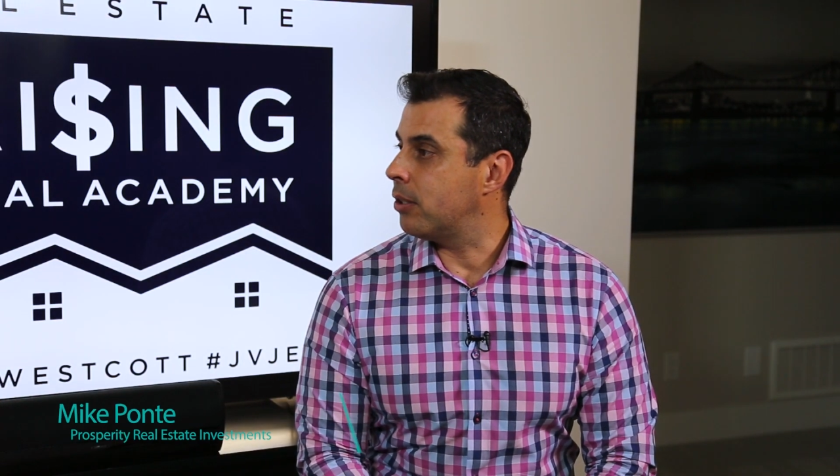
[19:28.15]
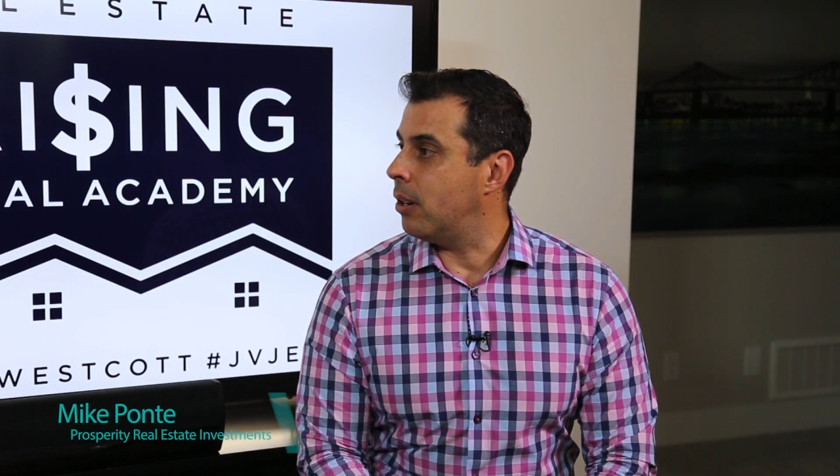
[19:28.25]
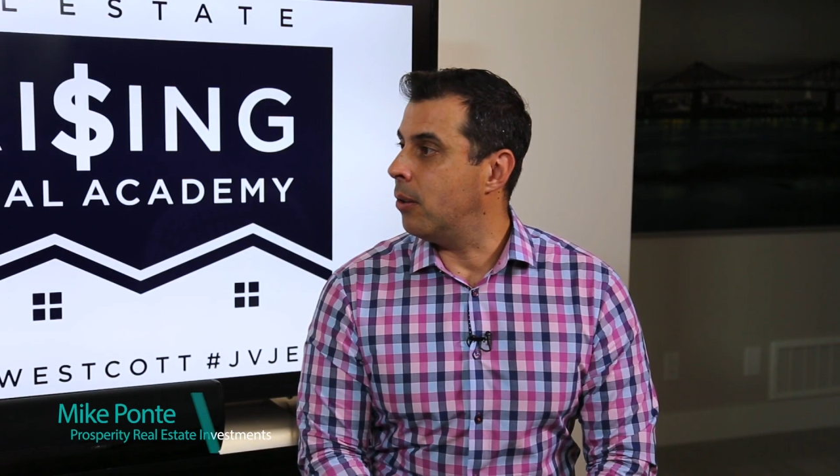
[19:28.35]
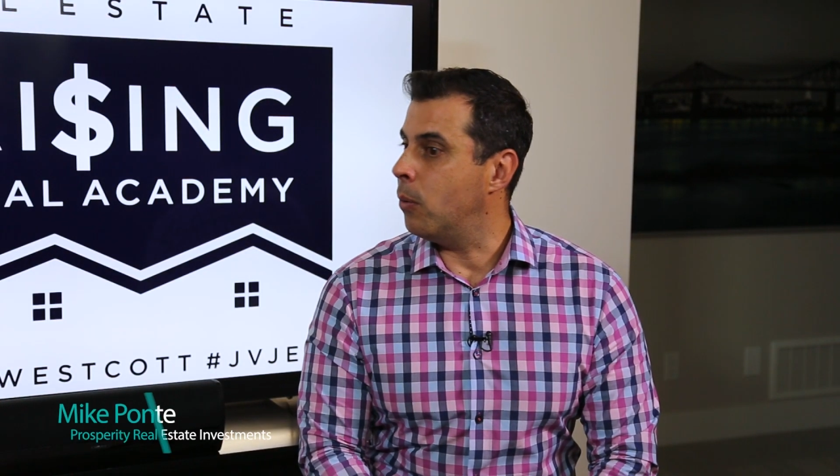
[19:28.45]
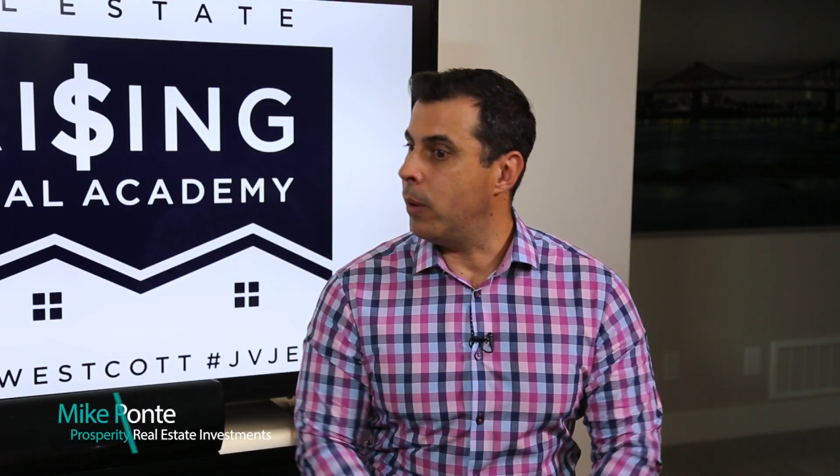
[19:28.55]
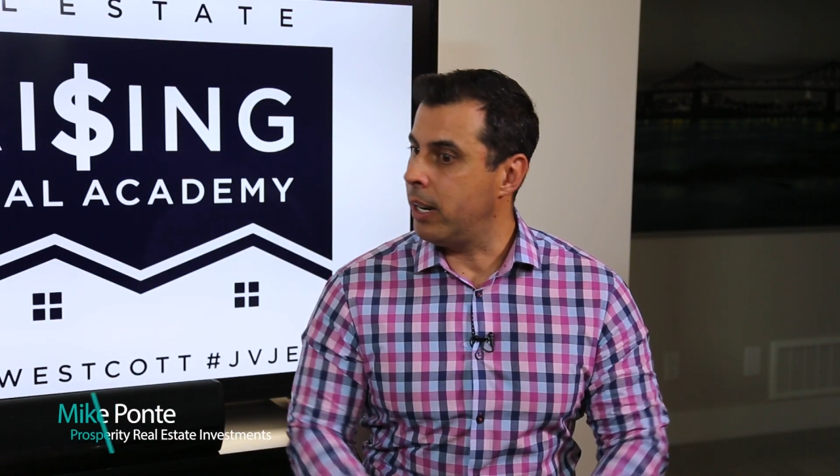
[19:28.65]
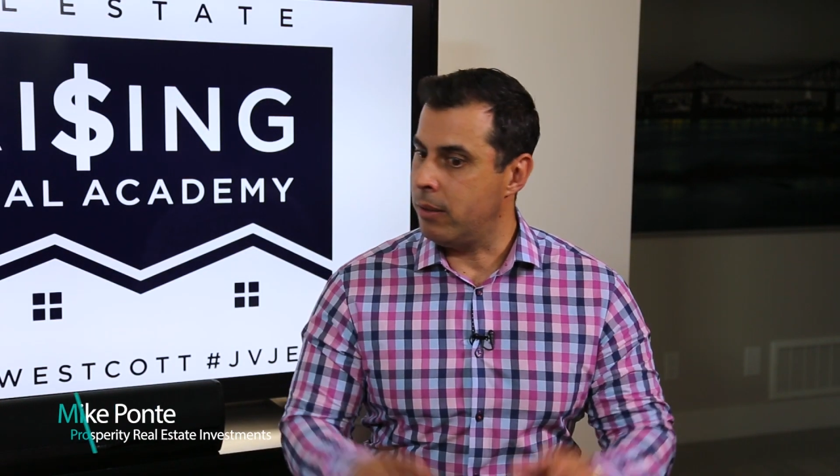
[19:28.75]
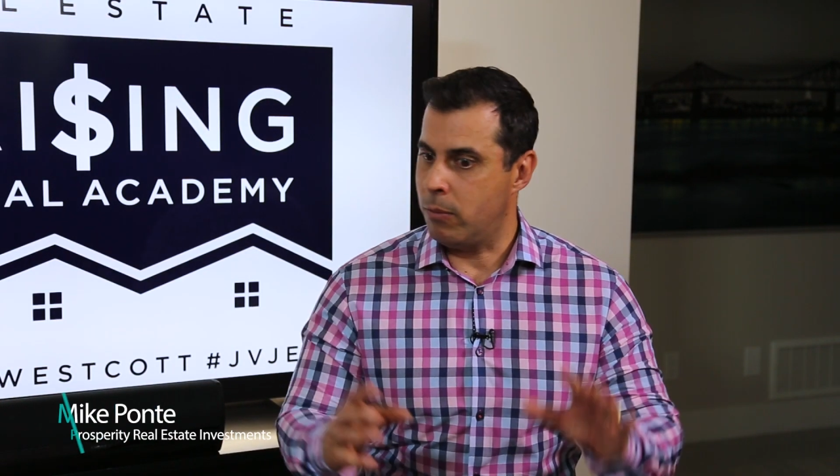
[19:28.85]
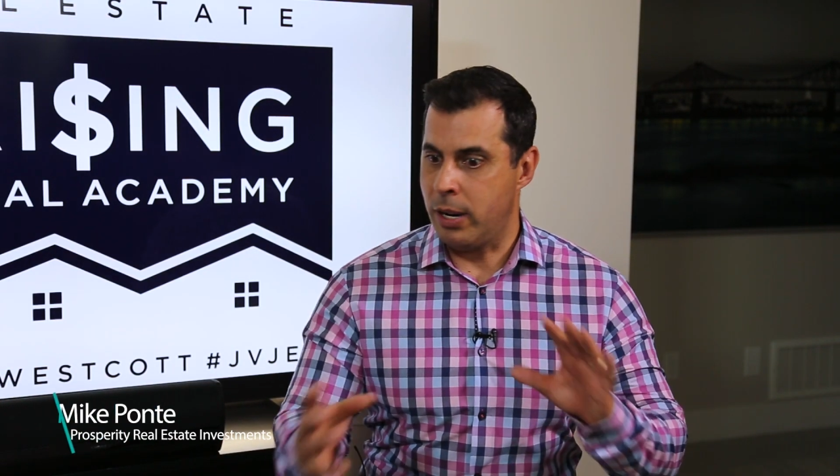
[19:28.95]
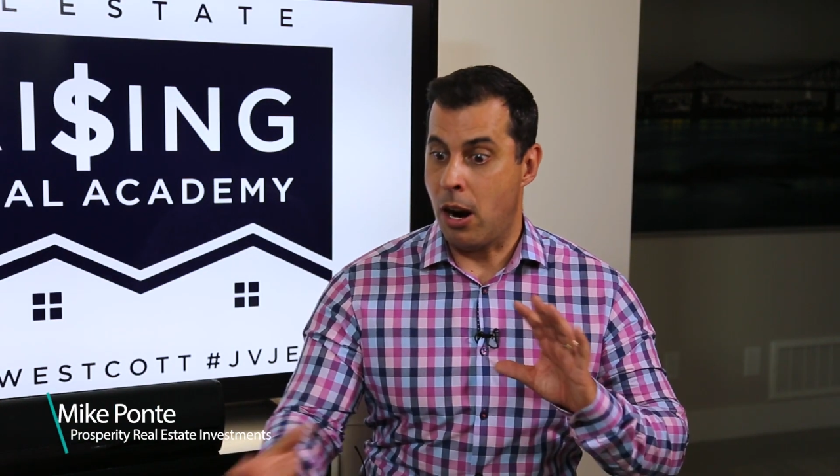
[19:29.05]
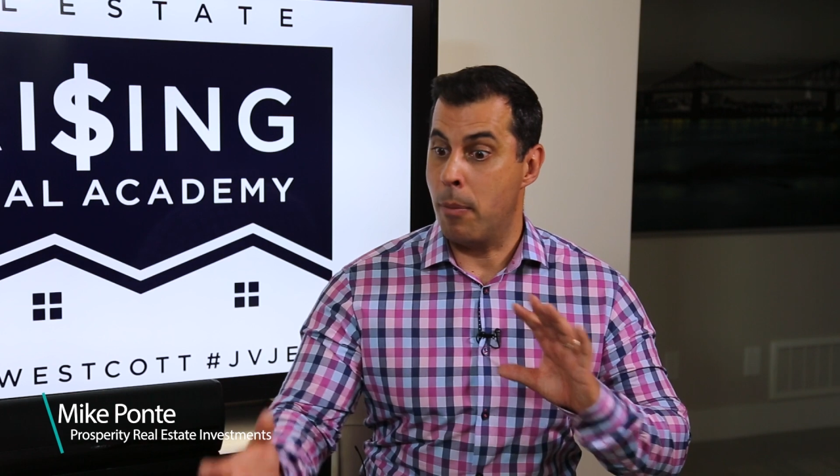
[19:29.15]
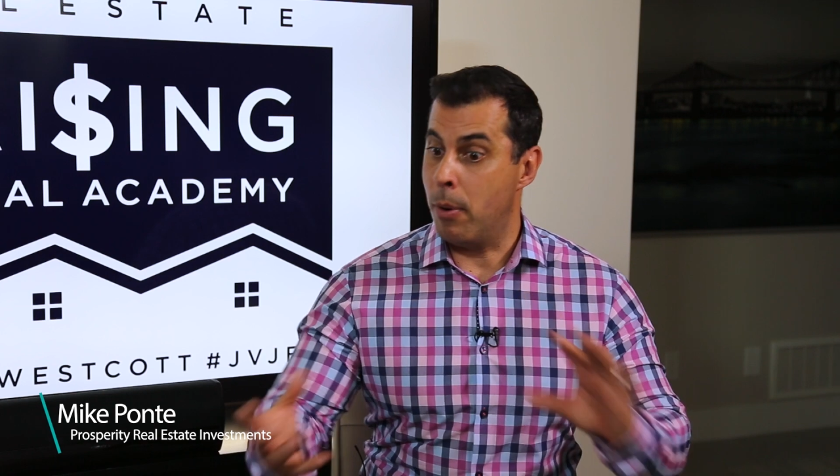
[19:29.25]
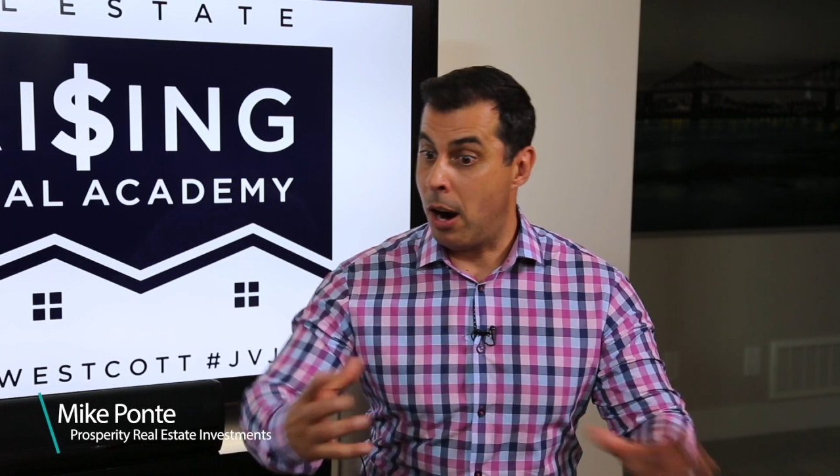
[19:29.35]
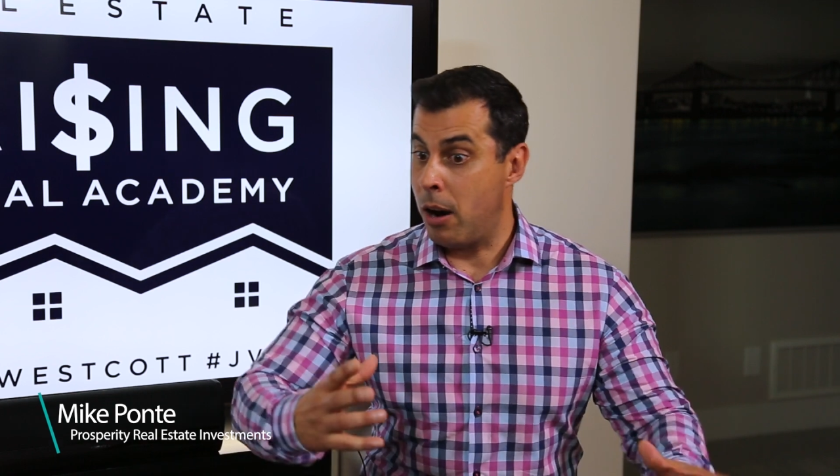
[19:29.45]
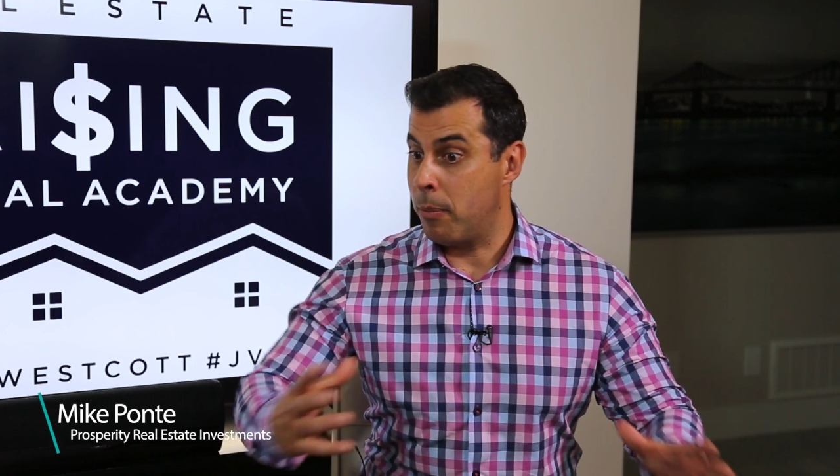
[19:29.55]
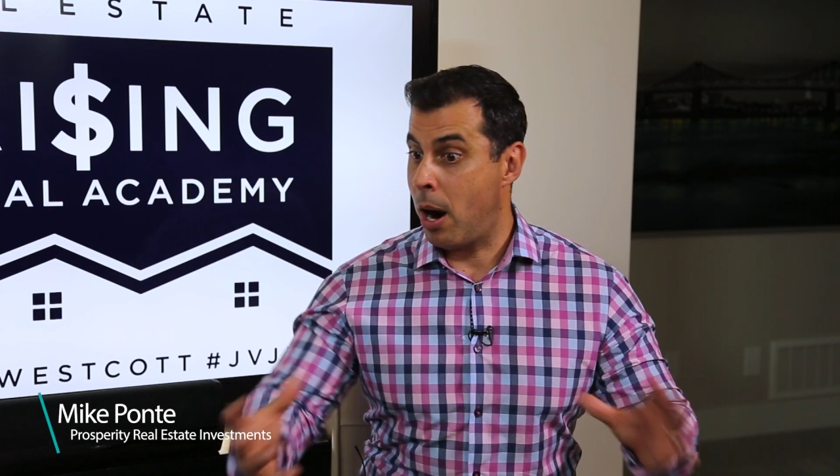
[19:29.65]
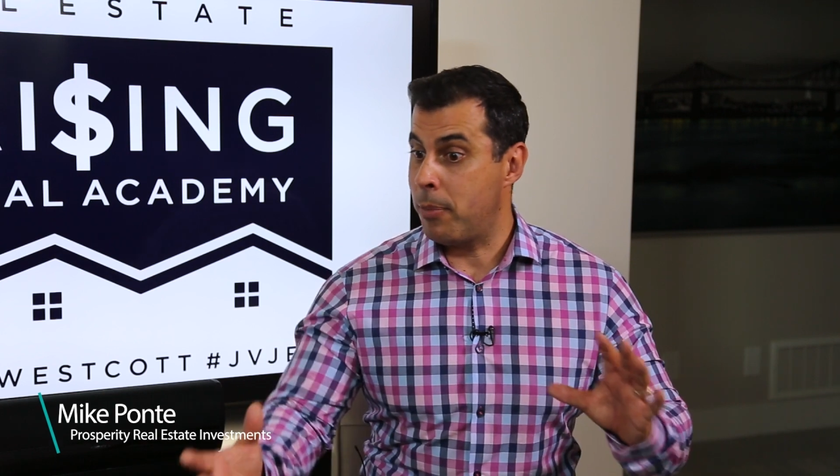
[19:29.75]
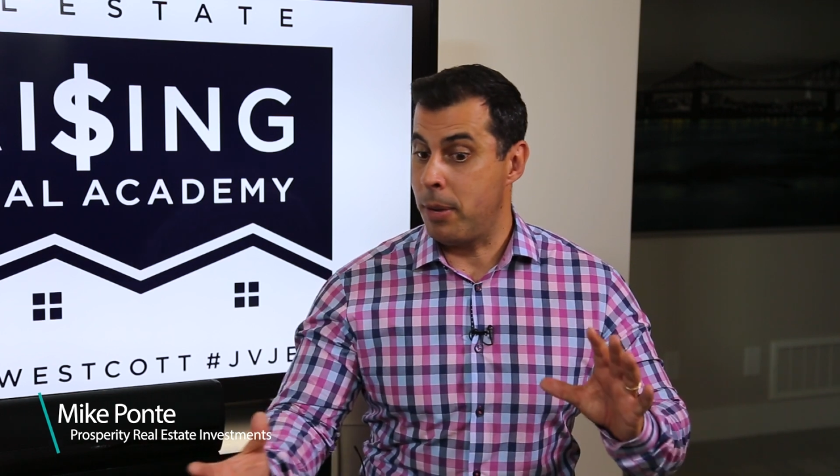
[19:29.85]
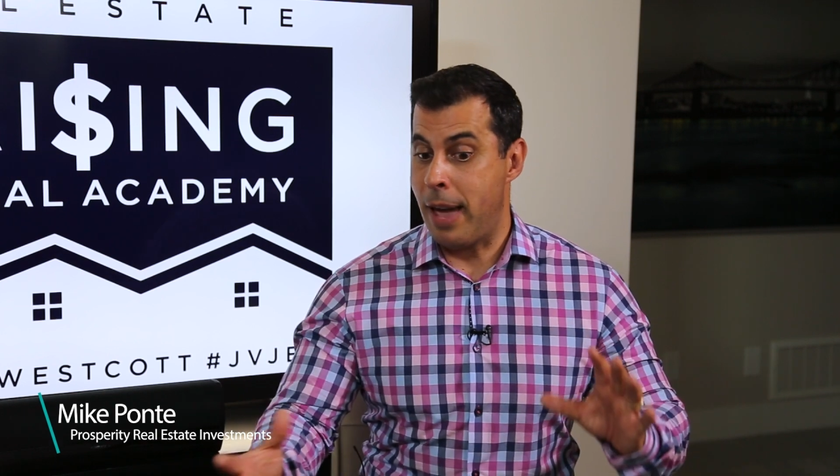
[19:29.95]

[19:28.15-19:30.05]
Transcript: So when our property